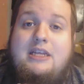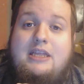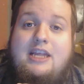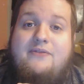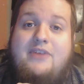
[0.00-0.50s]

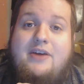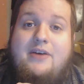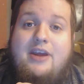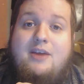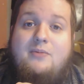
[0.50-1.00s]
love video
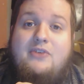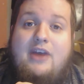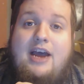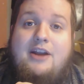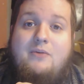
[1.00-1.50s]
games,
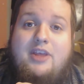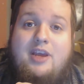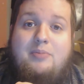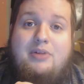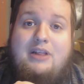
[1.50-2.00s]
I don't
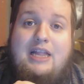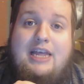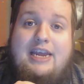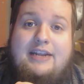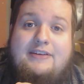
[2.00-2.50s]
really
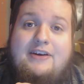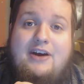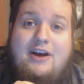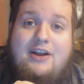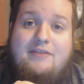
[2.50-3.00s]
play a ton
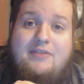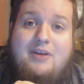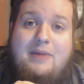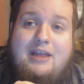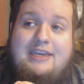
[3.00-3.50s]
ton of
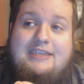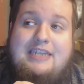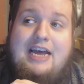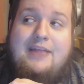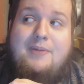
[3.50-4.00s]
them. At least
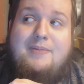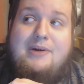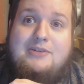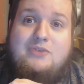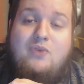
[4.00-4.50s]
not the
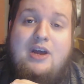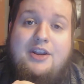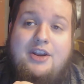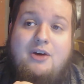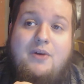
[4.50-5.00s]
most
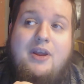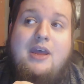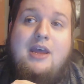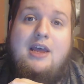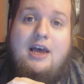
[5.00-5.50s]
well-known
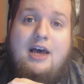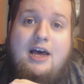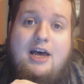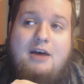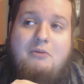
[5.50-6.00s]

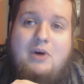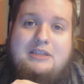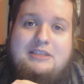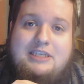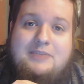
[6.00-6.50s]
uh,
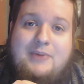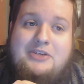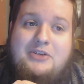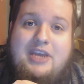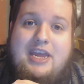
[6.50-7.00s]
ones,
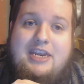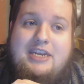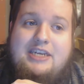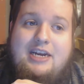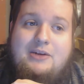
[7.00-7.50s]
especially indie
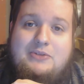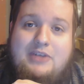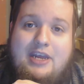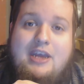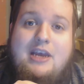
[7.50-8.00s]
titles.
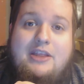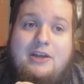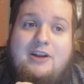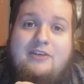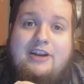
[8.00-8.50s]
Like,
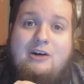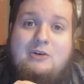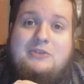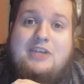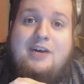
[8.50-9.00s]
there definitely are
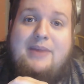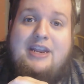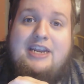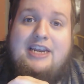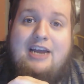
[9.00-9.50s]
some
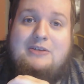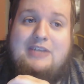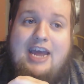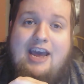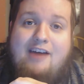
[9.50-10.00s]
indie titles
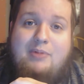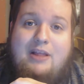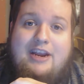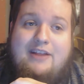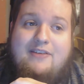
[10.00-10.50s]
I have
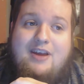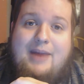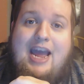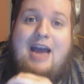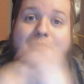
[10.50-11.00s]
played and some
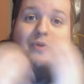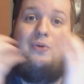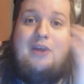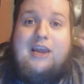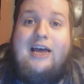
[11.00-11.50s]
I
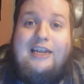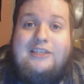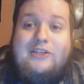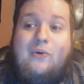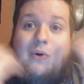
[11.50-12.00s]
absolutely
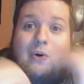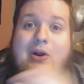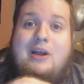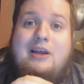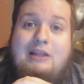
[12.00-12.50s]
adore,
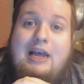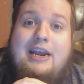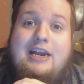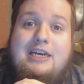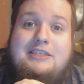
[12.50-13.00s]

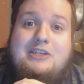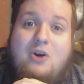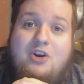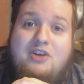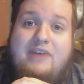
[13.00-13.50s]
like uh,
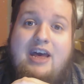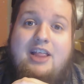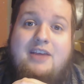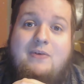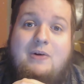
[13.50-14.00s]
Stardew
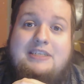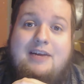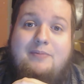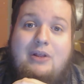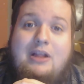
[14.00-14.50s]
Valley, for
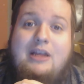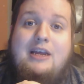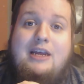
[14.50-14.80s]
example.